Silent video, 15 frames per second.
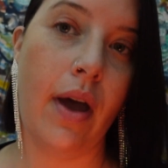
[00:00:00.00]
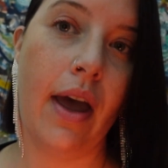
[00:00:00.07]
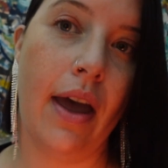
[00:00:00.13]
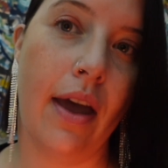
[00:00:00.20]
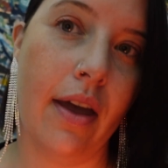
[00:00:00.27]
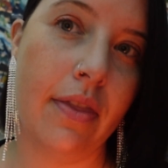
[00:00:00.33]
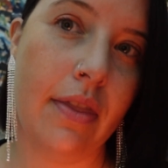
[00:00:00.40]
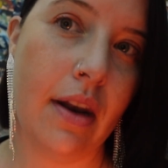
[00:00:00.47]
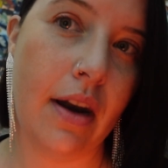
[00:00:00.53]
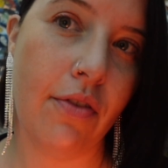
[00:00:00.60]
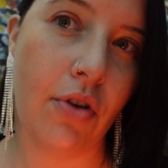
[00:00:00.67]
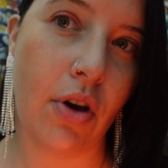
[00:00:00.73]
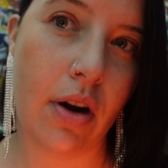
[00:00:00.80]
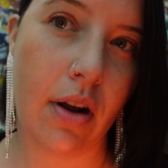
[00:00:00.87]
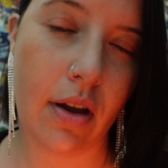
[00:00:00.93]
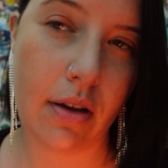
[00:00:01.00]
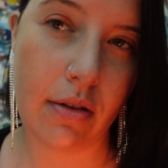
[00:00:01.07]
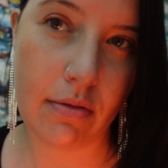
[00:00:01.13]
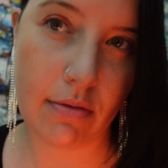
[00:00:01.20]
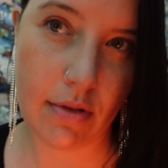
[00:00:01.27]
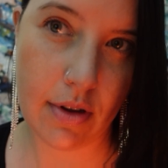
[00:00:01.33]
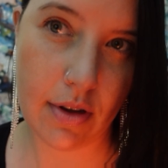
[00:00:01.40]
Okay, and then I've got
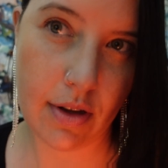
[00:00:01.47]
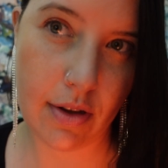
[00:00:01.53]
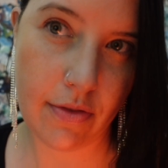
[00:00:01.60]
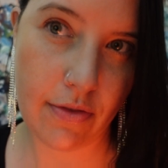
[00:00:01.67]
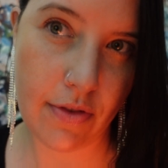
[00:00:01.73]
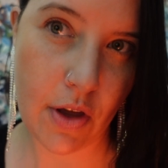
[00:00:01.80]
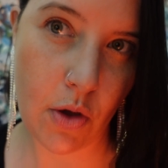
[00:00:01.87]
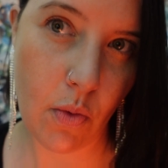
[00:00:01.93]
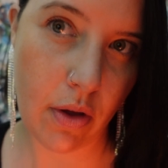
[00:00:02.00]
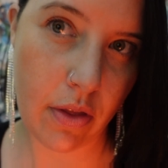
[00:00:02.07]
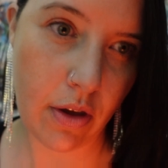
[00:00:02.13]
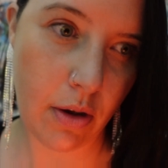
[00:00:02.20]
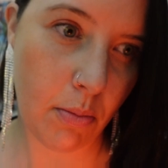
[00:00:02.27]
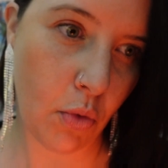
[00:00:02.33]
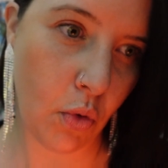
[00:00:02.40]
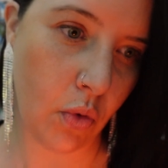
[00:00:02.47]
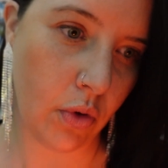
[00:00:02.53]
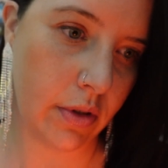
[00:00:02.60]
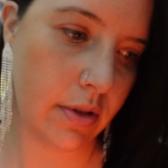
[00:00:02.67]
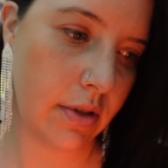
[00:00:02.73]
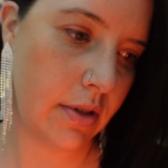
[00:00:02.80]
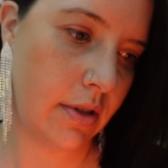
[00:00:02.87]
a few other
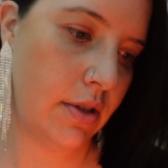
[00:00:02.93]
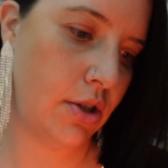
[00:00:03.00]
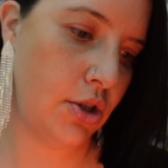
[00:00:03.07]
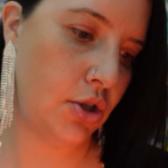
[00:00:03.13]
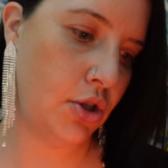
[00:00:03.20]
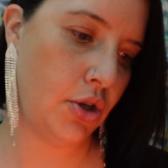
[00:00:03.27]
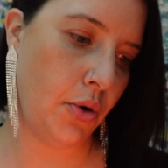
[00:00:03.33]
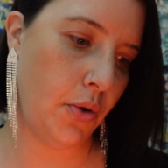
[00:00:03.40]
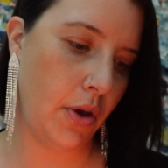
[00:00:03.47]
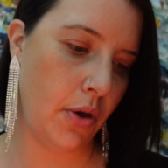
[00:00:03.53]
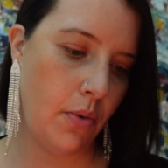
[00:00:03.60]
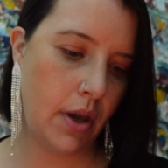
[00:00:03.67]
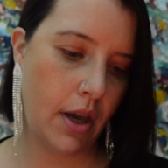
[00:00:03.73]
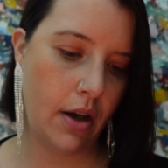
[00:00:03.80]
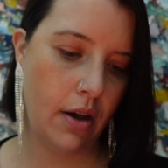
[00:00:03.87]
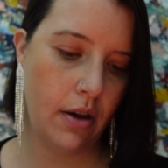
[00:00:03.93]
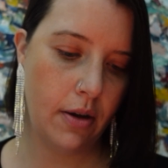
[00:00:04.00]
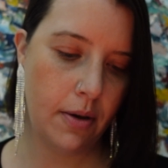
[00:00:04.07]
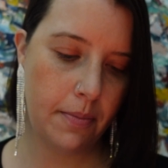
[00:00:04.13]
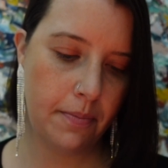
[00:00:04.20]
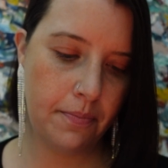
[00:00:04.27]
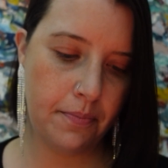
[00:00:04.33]
molds to show you
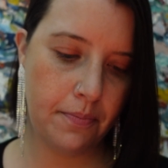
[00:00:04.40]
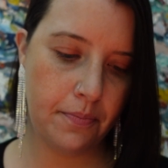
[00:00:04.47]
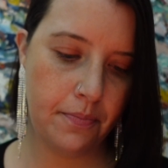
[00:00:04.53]
here.